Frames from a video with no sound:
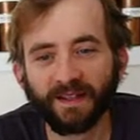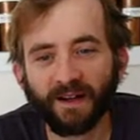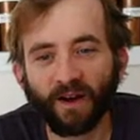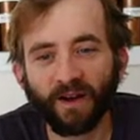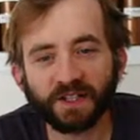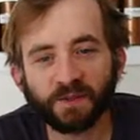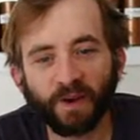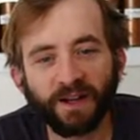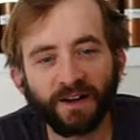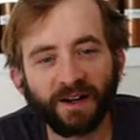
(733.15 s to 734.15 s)
Oh yeah,
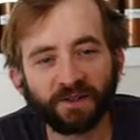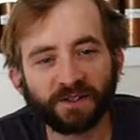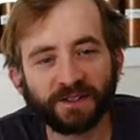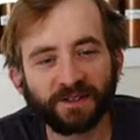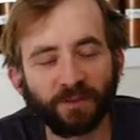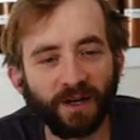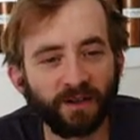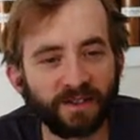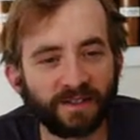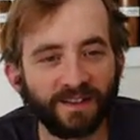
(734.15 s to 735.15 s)
Spider House.
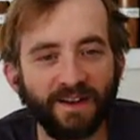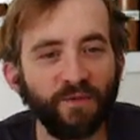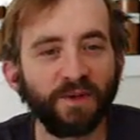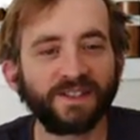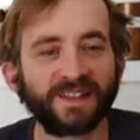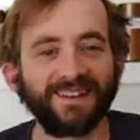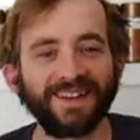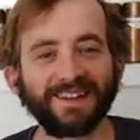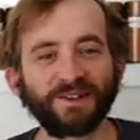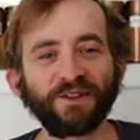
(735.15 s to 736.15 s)
Wow, everybody's like
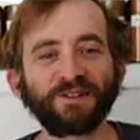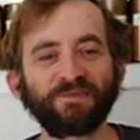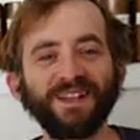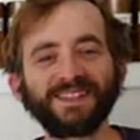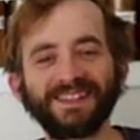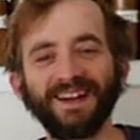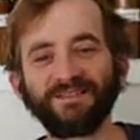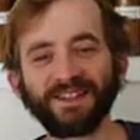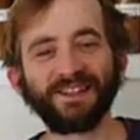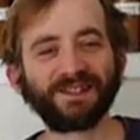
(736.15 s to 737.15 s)
has all these places that I have
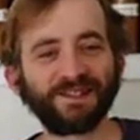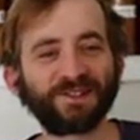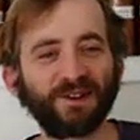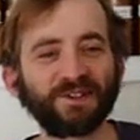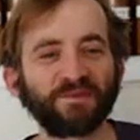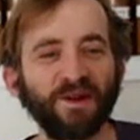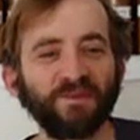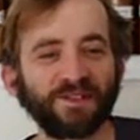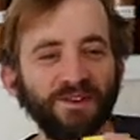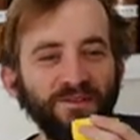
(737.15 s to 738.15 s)
like these nostalgic
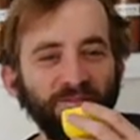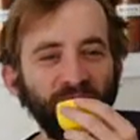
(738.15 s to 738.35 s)
memories of.